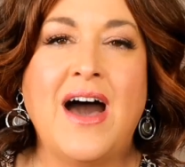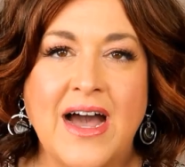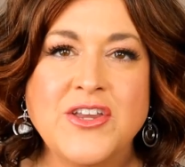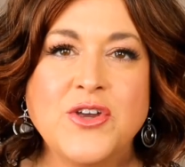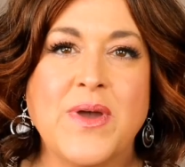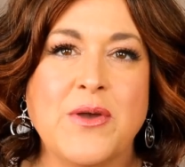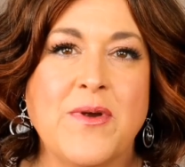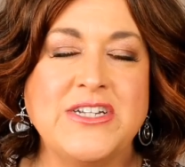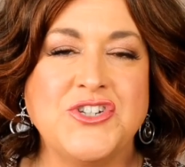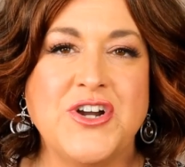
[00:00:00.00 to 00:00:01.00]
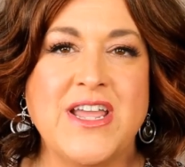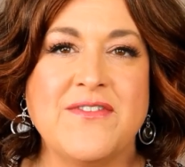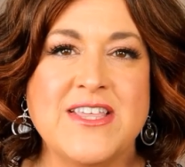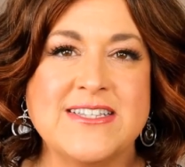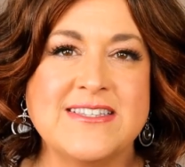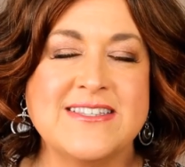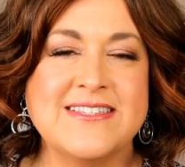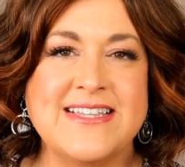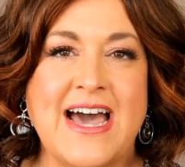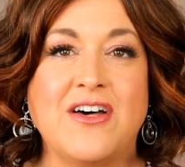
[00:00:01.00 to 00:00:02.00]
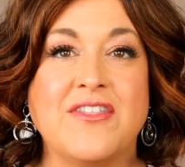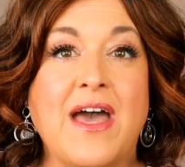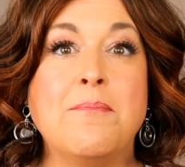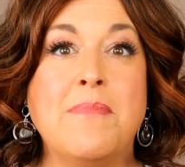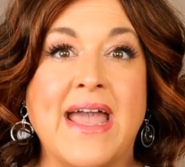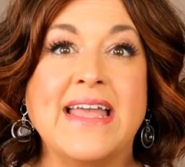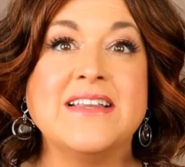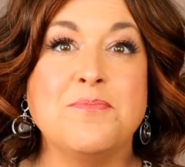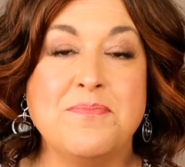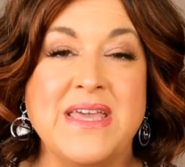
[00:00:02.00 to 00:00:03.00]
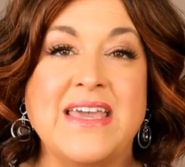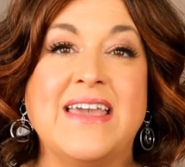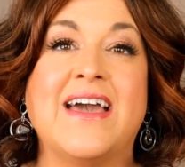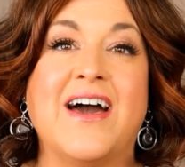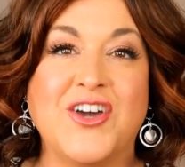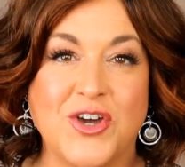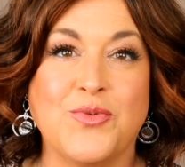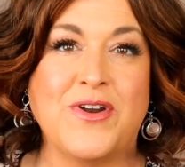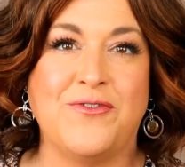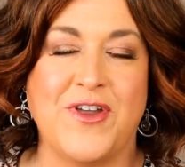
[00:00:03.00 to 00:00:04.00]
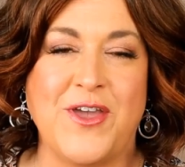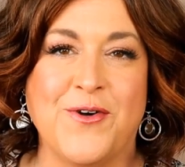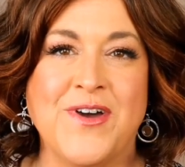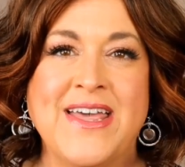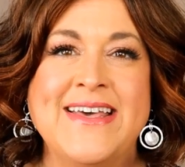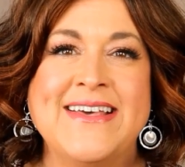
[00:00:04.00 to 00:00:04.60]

on your wig wearing journey if this is a style that might be a good one for you.